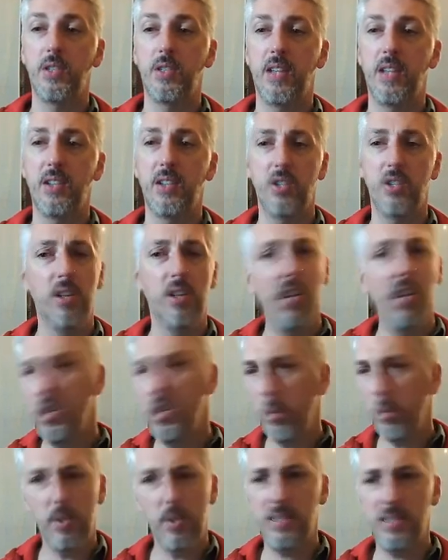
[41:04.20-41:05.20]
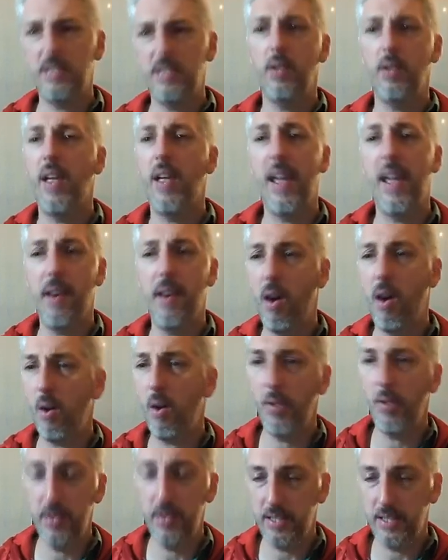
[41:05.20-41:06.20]
attention, you can still add
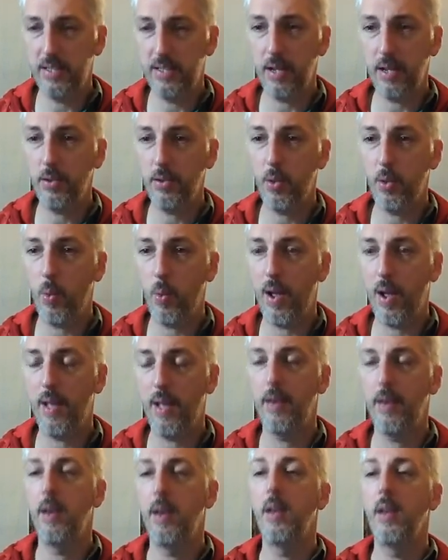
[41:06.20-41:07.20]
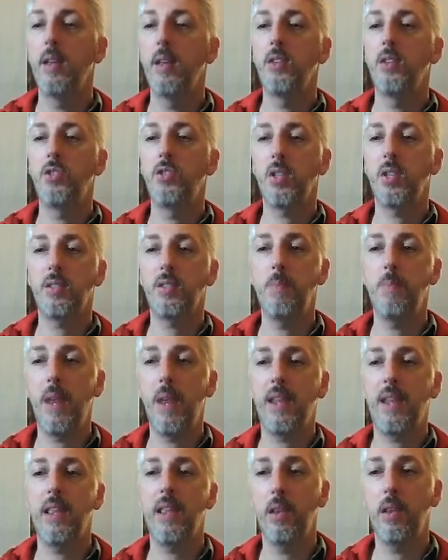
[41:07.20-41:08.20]
all the detail you want, just
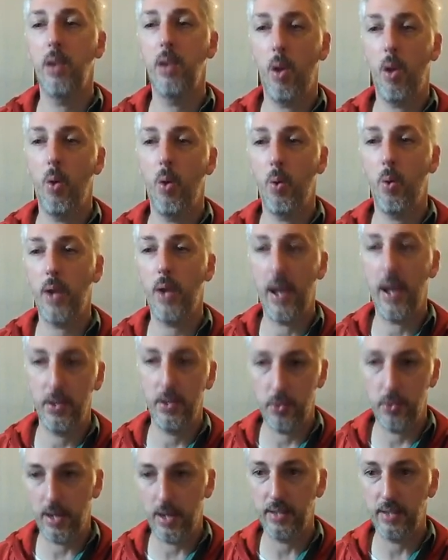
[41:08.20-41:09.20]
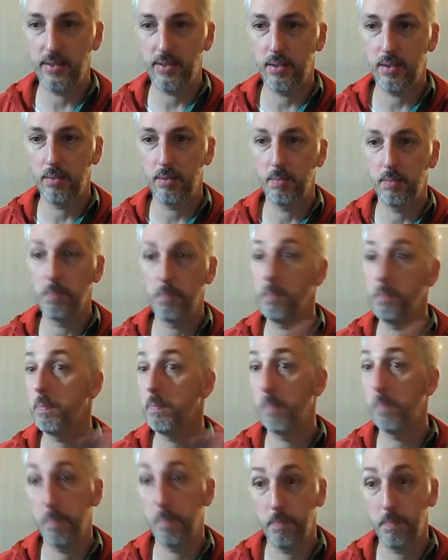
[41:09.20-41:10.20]
make it low contrast.
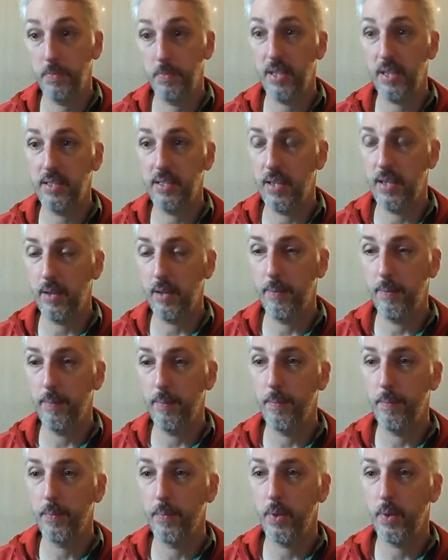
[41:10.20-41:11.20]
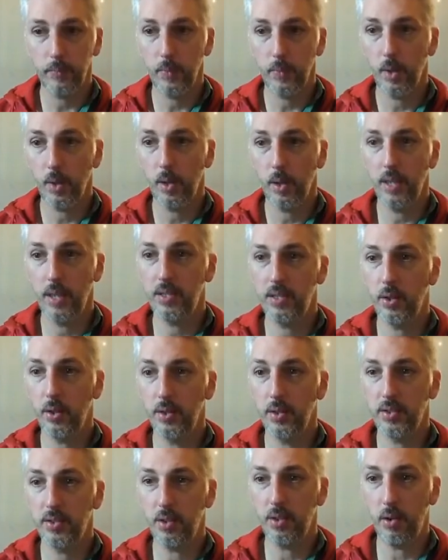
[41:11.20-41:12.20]
That's it. It's a
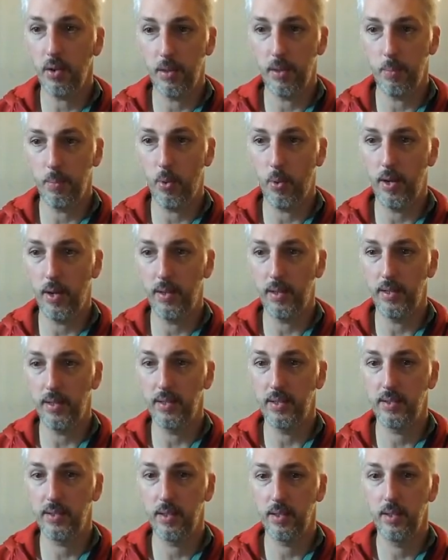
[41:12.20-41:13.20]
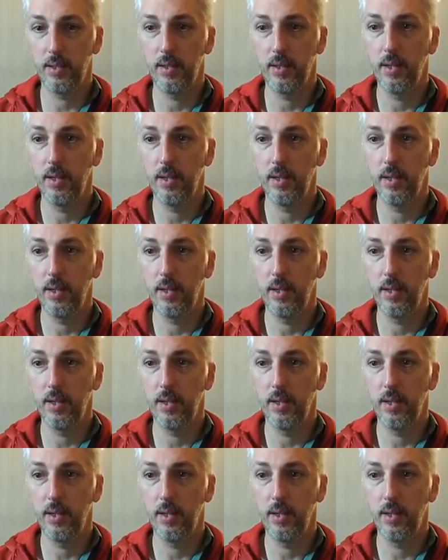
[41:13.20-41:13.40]
good starting point, at least.